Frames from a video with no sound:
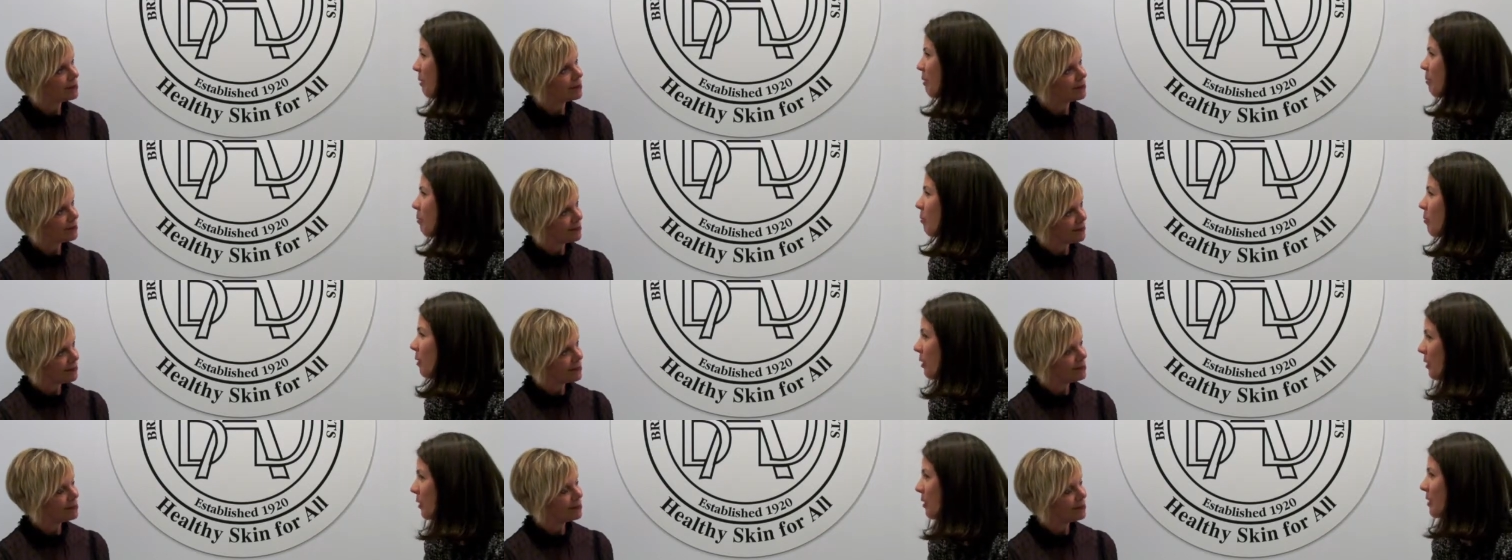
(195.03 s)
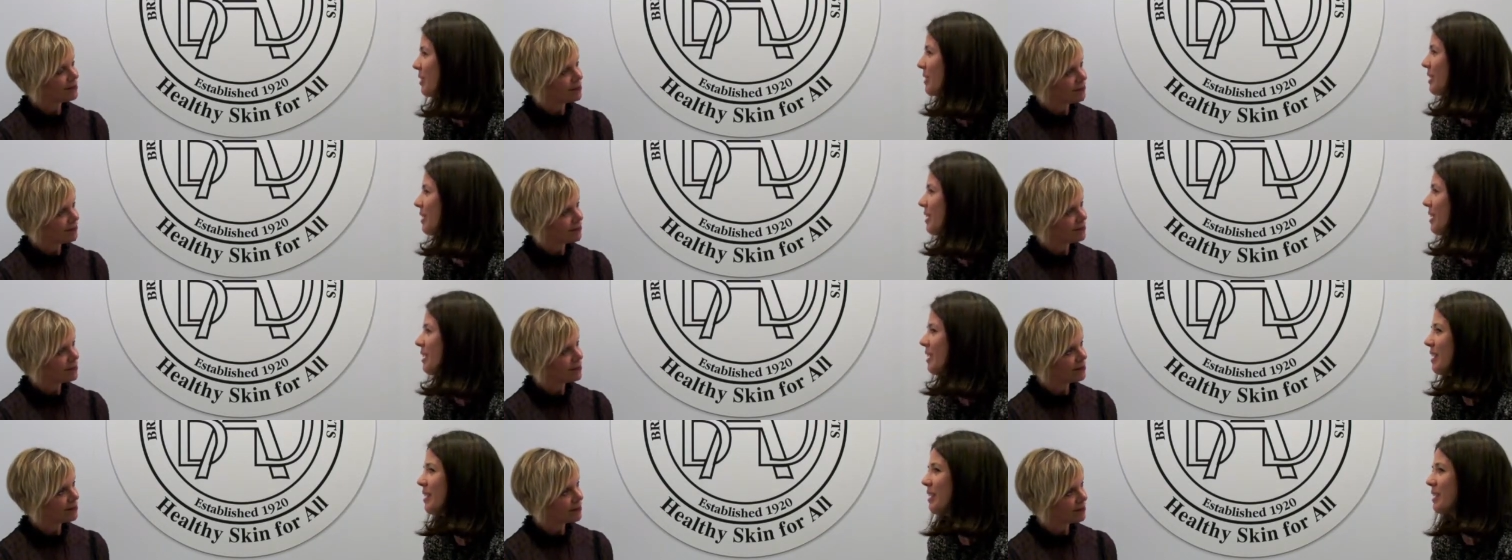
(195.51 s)
Speaker 1: We want
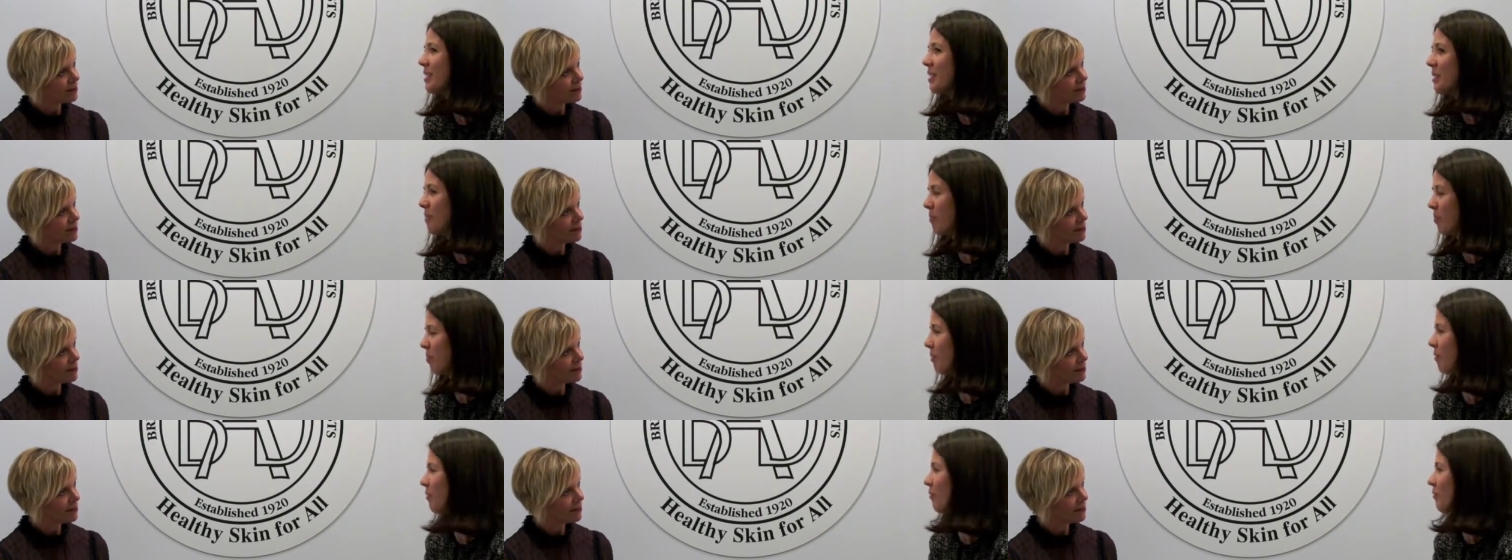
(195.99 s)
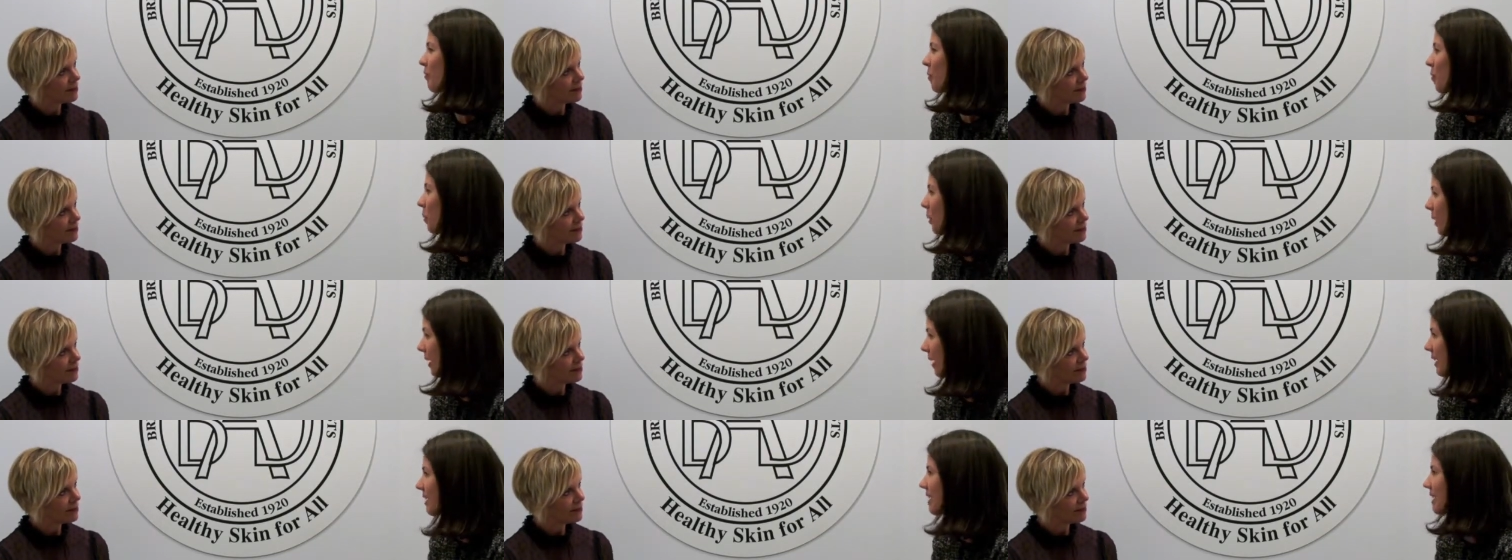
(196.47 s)
to improve
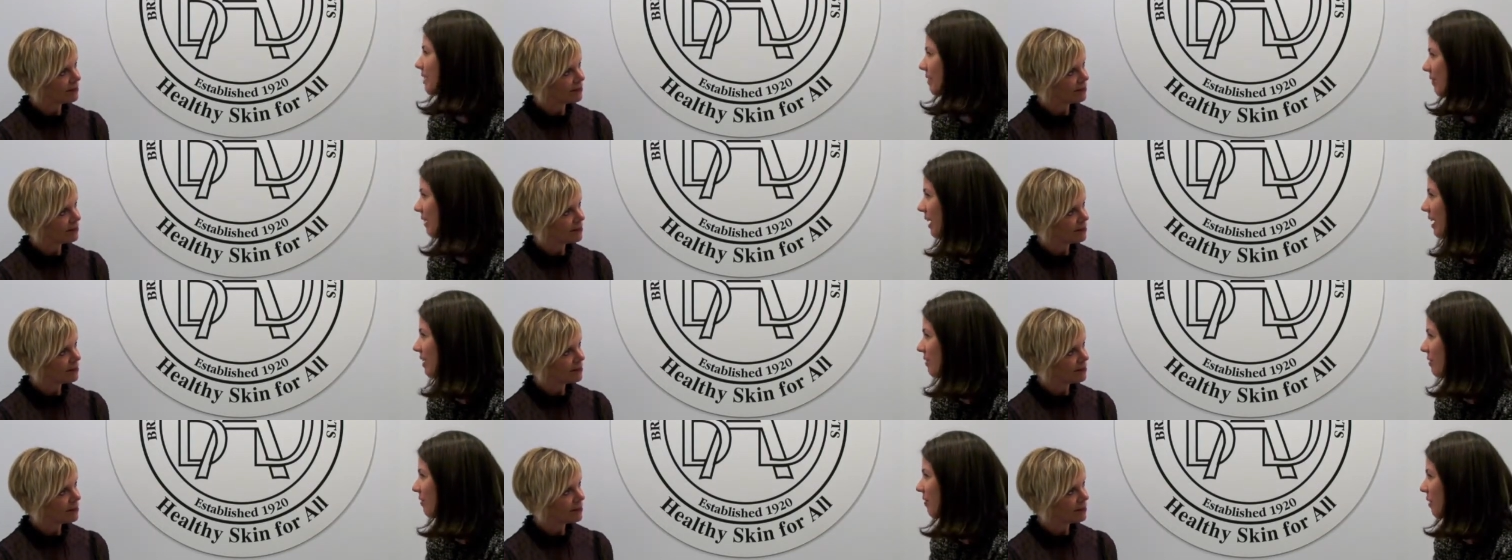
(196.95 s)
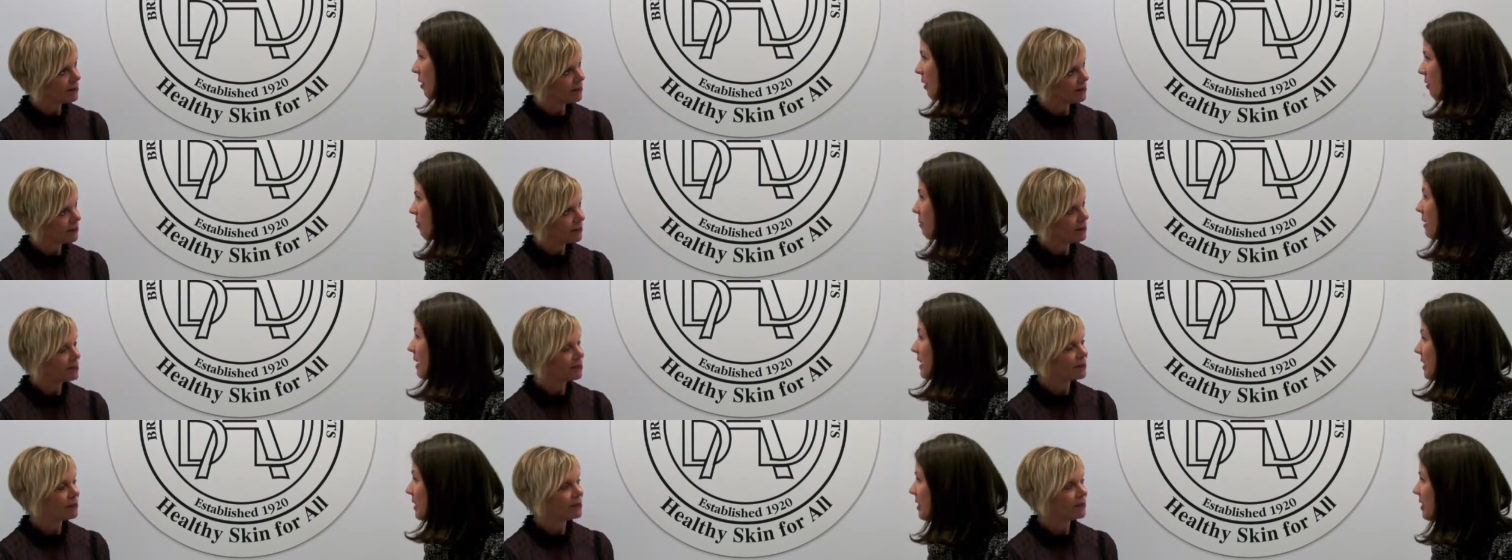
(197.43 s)
quality of life for
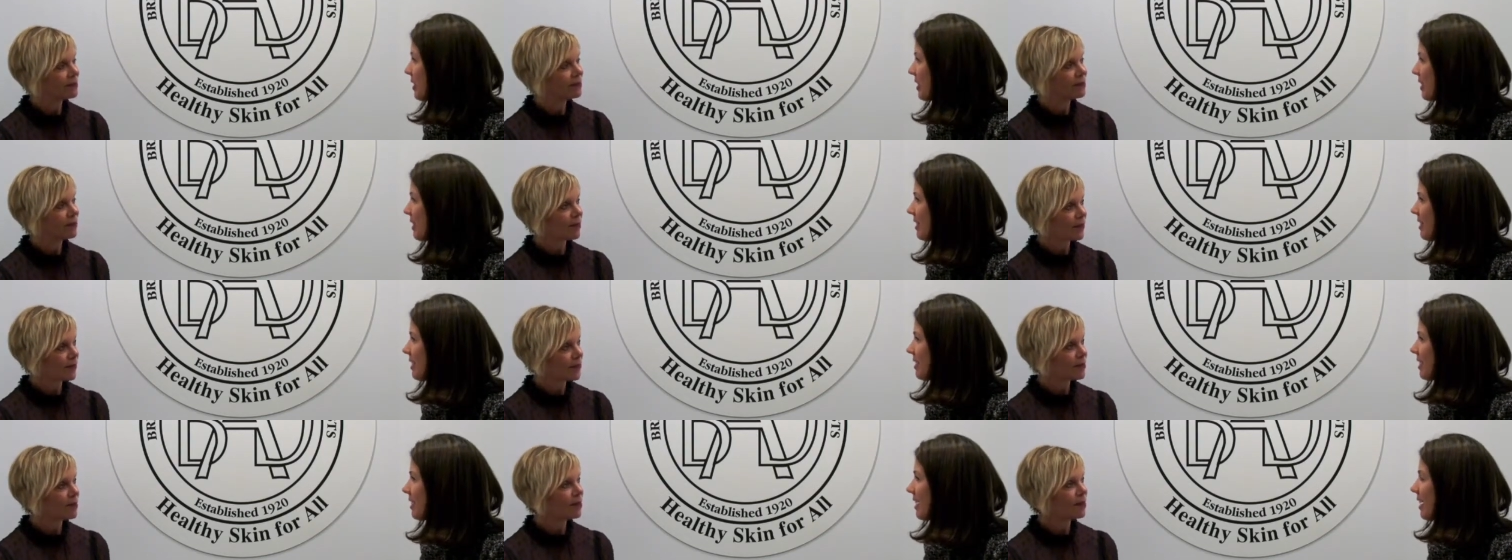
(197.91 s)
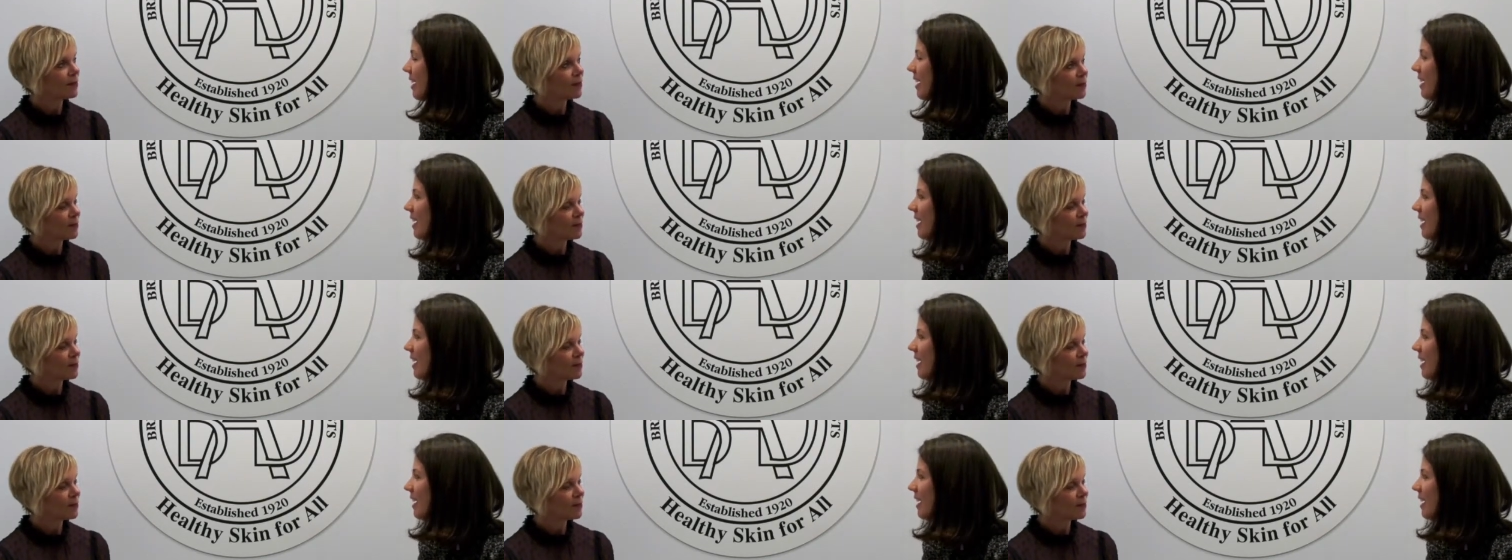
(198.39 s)
our patients.